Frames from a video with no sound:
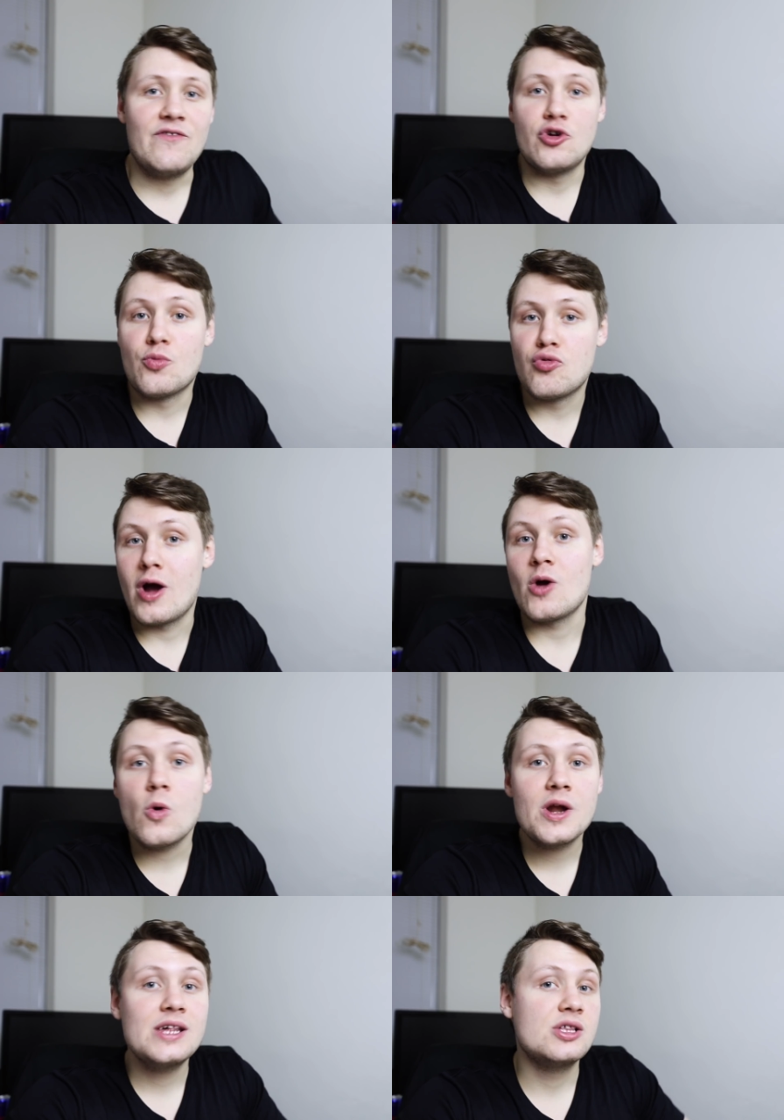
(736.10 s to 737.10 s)
If your
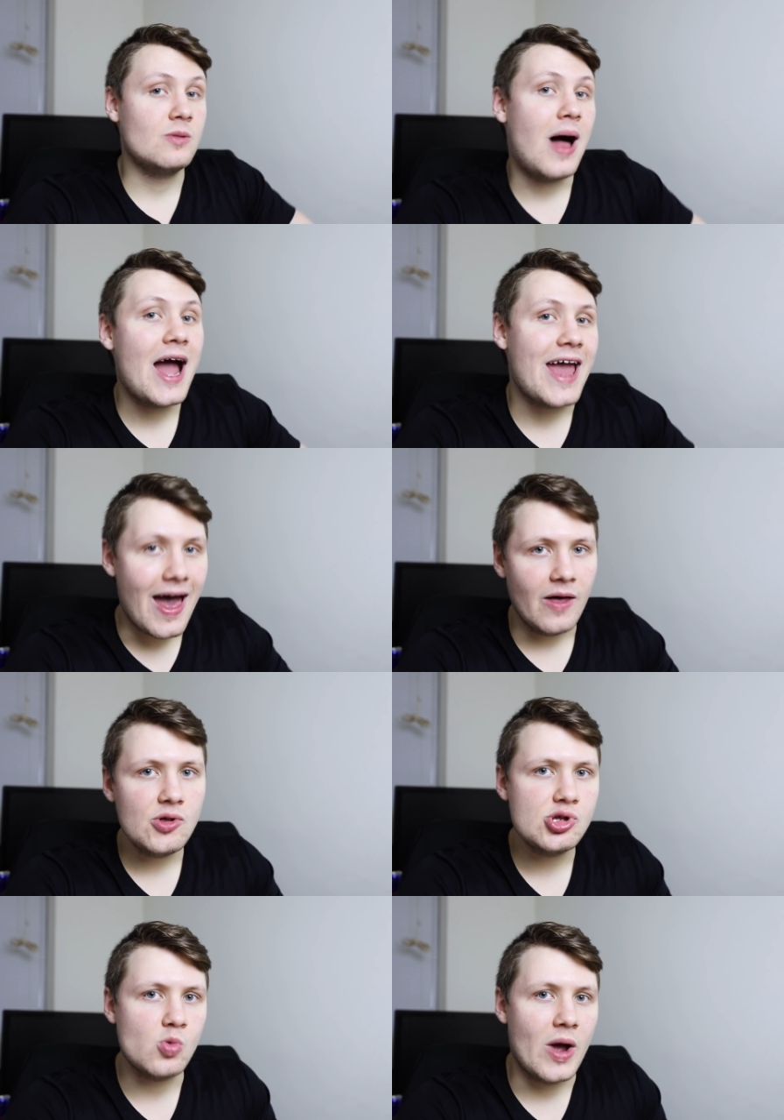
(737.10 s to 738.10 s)
priorities lie
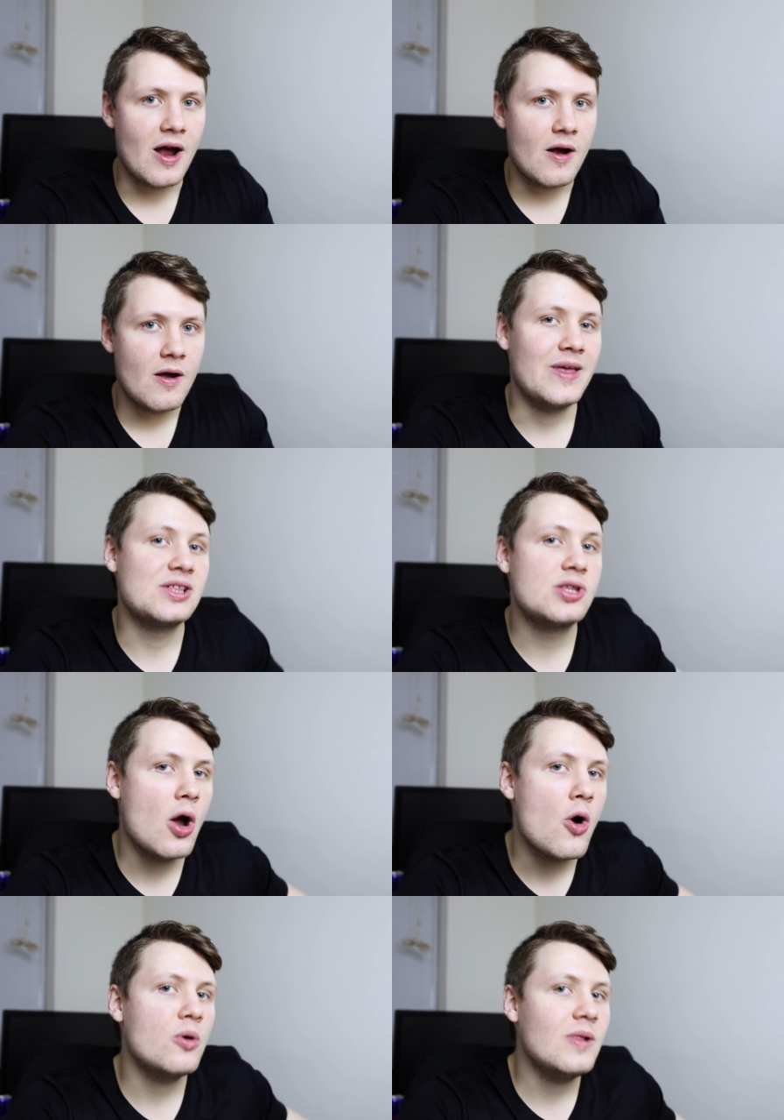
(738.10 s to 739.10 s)
elsewhere, that's
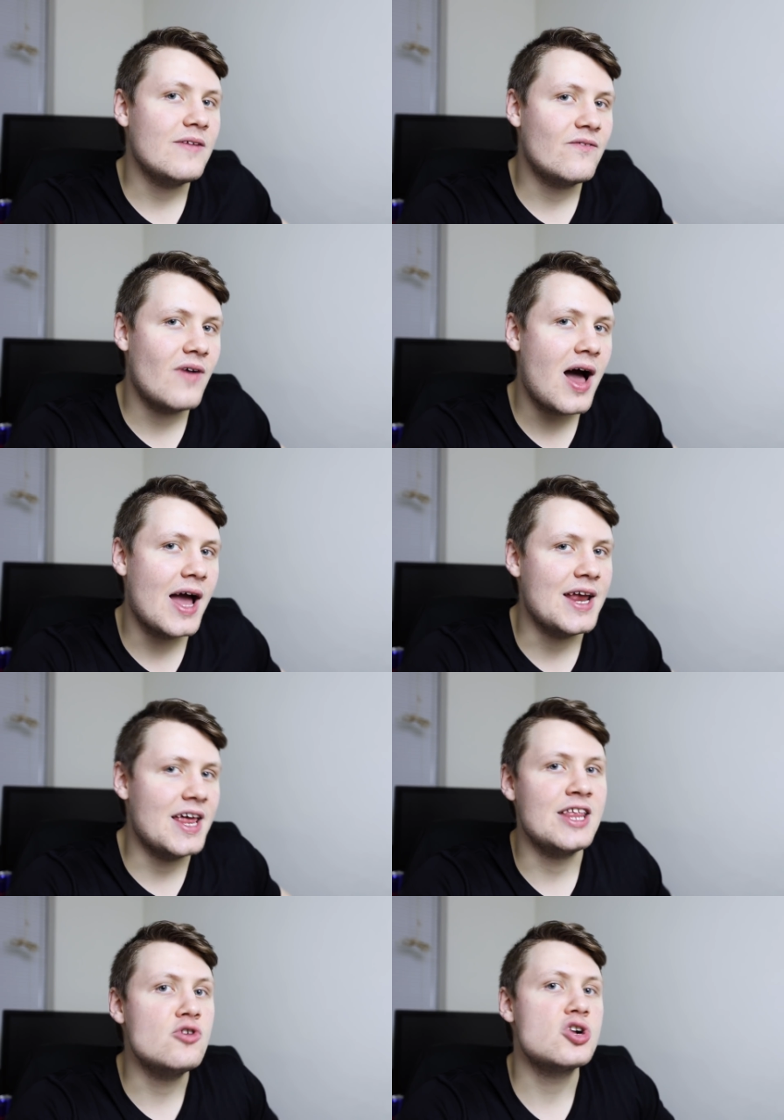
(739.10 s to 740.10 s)
totally
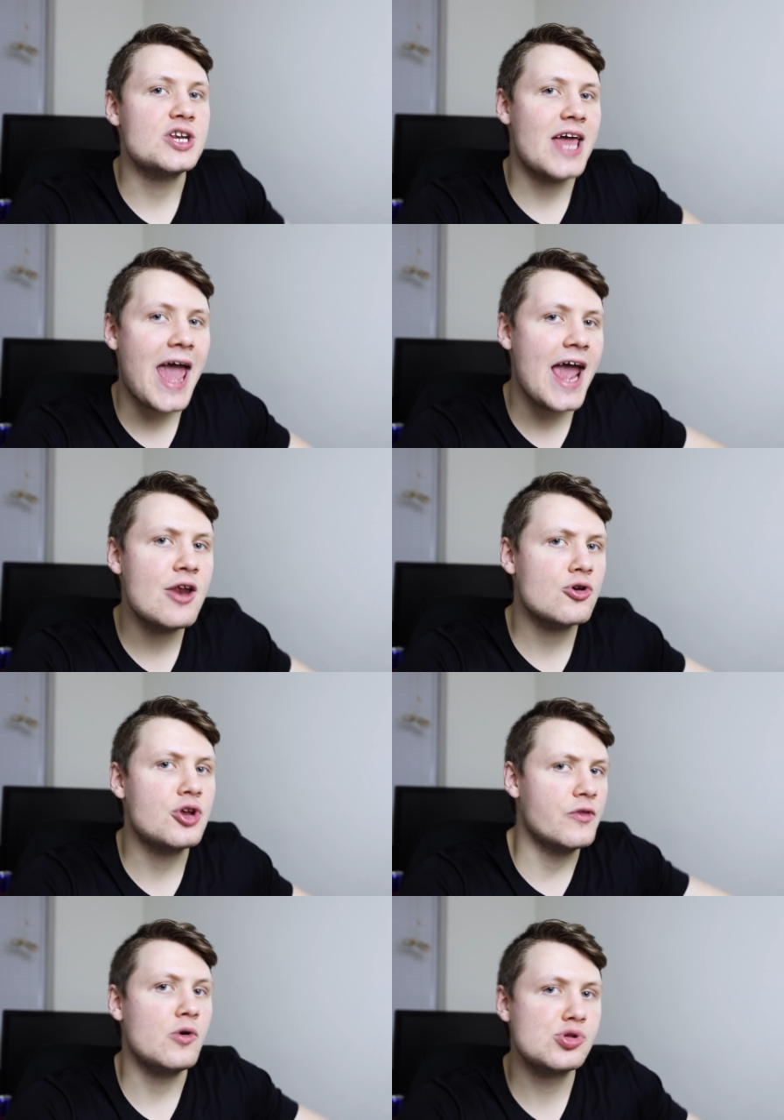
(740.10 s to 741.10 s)
fine, and you should cater
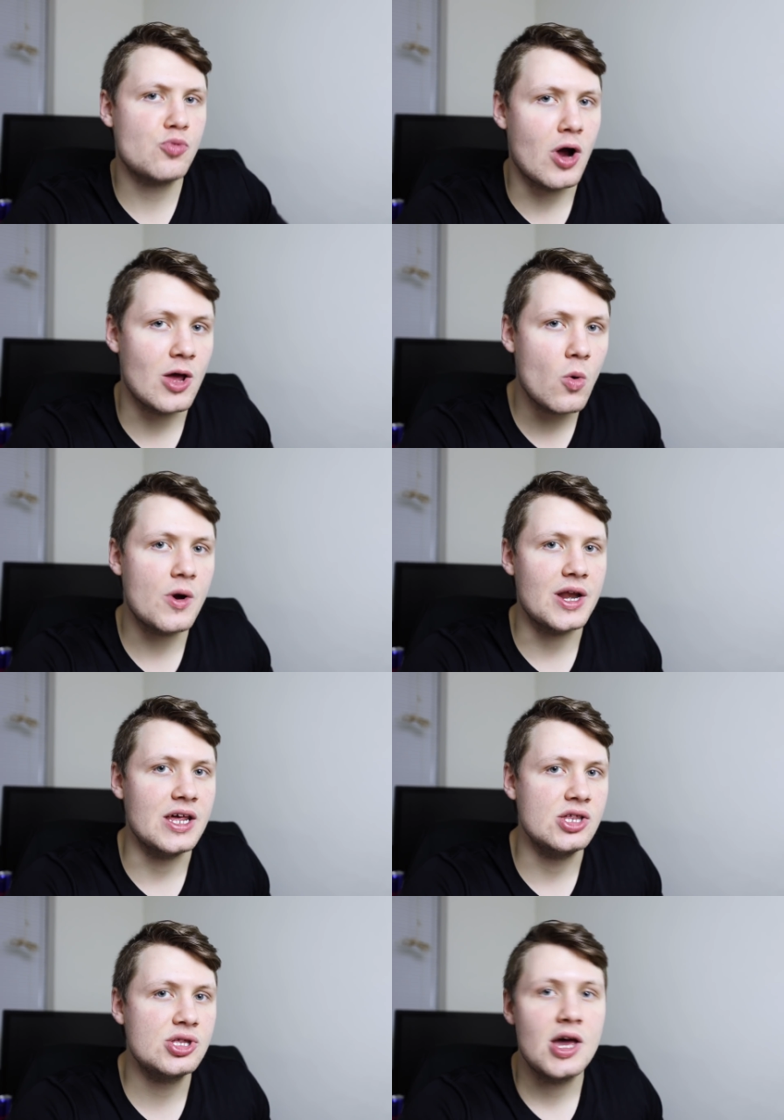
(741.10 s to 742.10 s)
to those
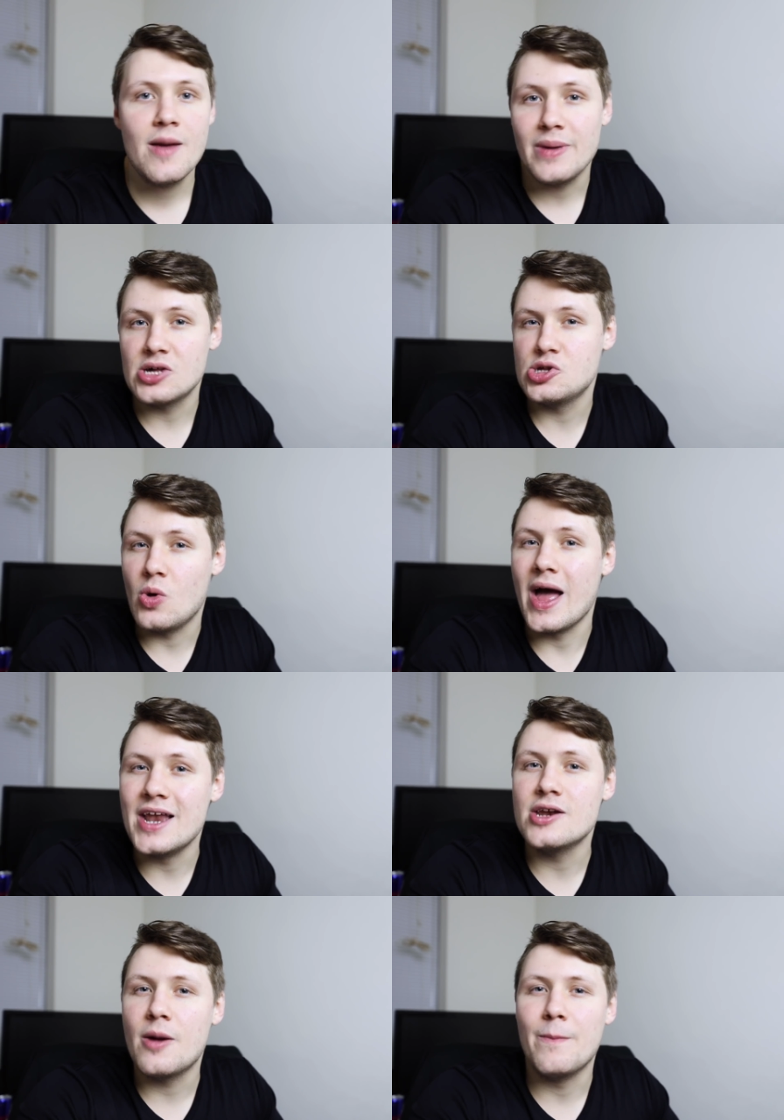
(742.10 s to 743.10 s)
priorities because you'll
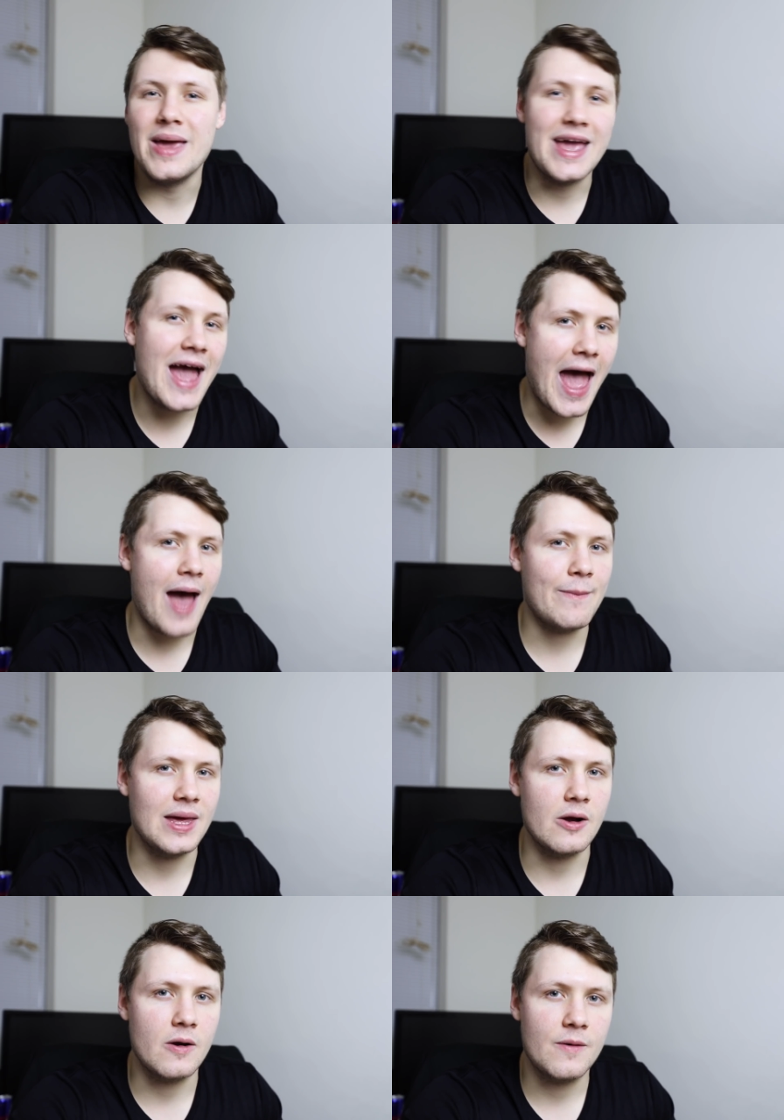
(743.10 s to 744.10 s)
end up being
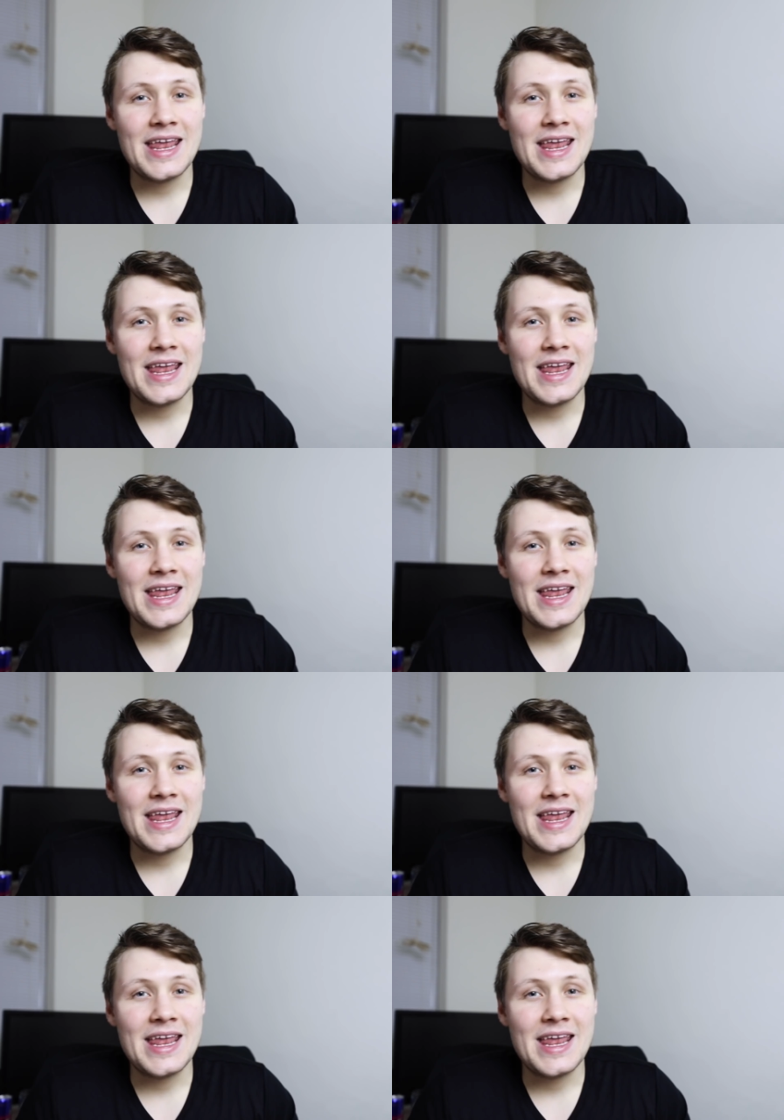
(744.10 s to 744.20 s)
happier.